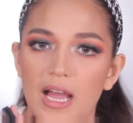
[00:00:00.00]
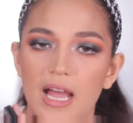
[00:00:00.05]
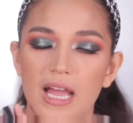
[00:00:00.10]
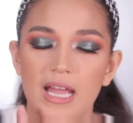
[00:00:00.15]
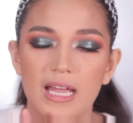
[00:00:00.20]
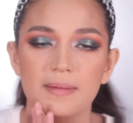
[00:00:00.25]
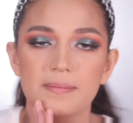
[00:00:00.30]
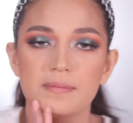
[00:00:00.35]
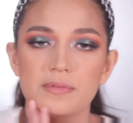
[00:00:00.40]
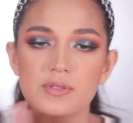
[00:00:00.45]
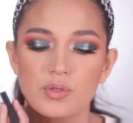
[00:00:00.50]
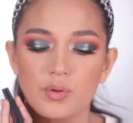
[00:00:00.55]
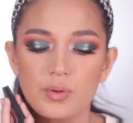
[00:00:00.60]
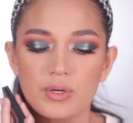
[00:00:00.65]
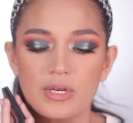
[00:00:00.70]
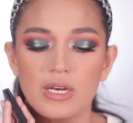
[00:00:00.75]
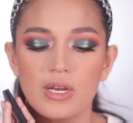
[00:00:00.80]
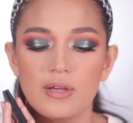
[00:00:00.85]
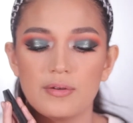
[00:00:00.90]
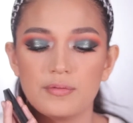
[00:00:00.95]
I am so
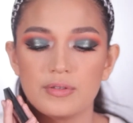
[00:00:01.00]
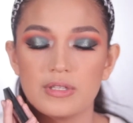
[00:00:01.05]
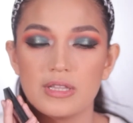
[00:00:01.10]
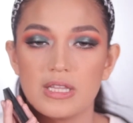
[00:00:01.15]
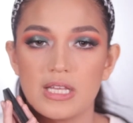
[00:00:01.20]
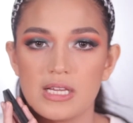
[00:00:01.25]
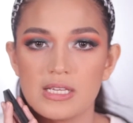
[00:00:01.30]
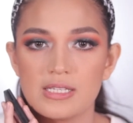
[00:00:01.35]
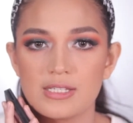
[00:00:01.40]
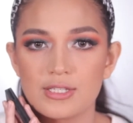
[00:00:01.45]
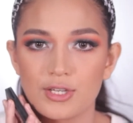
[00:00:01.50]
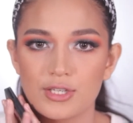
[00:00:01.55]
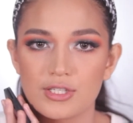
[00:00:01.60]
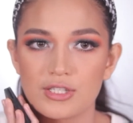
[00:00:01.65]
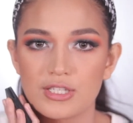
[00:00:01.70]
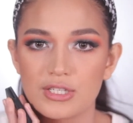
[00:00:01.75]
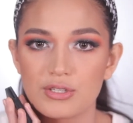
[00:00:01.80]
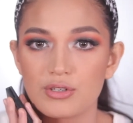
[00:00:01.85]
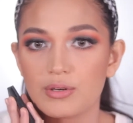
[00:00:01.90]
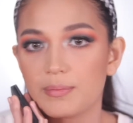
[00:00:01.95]
in love with this because
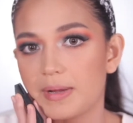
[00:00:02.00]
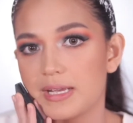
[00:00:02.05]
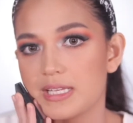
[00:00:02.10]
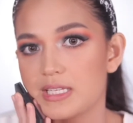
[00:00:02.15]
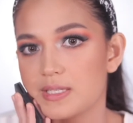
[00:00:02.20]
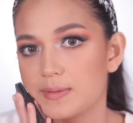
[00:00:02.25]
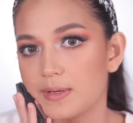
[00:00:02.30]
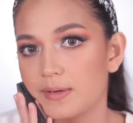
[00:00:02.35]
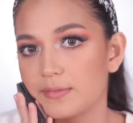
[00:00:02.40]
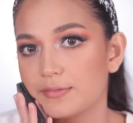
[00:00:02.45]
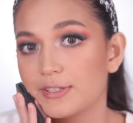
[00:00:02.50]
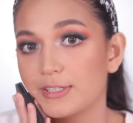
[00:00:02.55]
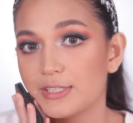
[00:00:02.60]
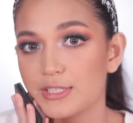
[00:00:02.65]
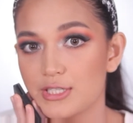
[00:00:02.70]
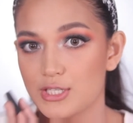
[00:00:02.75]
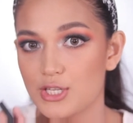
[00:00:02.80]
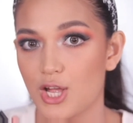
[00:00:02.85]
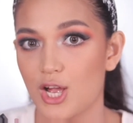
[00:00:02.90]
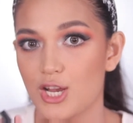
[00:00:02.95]
this reminds me of the
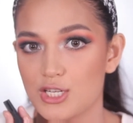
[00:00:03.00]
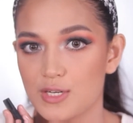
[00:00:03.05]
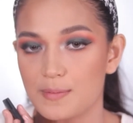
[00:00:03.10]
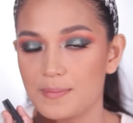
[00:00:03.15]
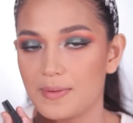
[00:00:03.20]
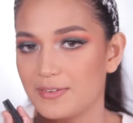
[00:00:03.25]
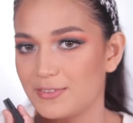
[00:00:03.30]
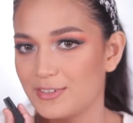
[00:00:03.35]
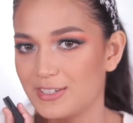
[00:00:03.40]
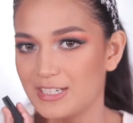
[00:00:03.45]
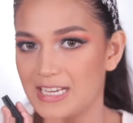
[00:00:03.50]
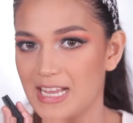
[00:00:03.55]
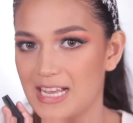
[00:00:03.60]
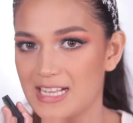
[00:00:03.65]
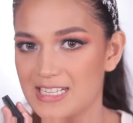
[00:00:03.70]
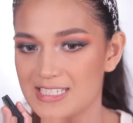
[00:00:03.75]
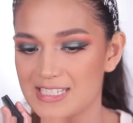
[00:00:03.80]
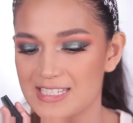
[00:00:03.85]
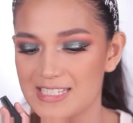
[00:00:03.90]
Anastasia Beverly Hills.